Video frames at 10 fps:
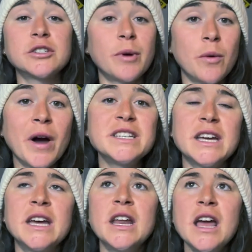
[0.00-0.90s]
So I went
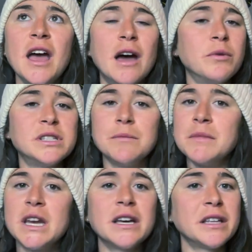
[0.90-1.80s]
in and was
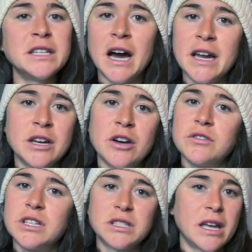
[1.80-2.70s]
immediately
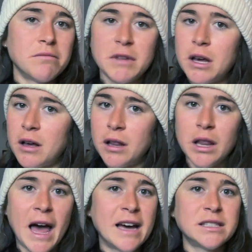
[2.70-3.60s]
diagnosed as like
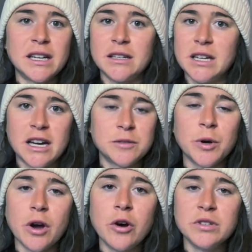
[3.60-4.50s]
classic
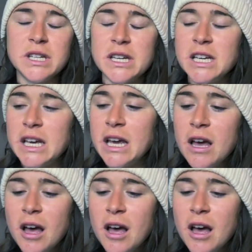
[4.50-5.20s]
textbook OCD.